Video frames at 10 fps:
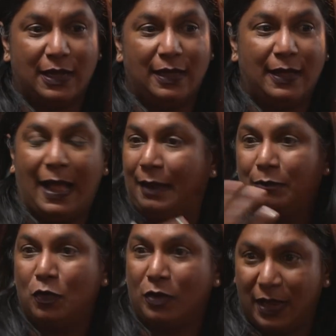I'm
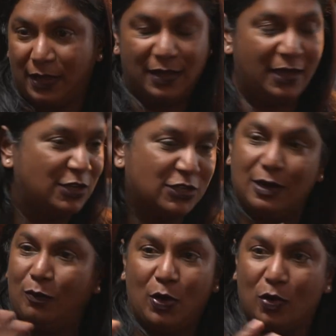cooking in the kitchen
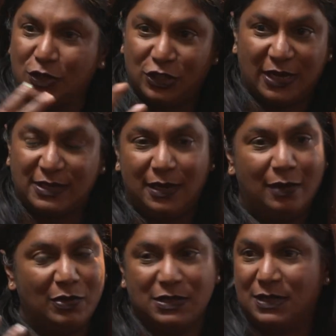and we're all chatting
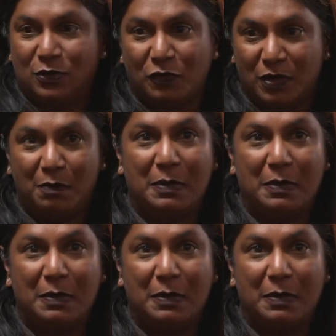and we sit over a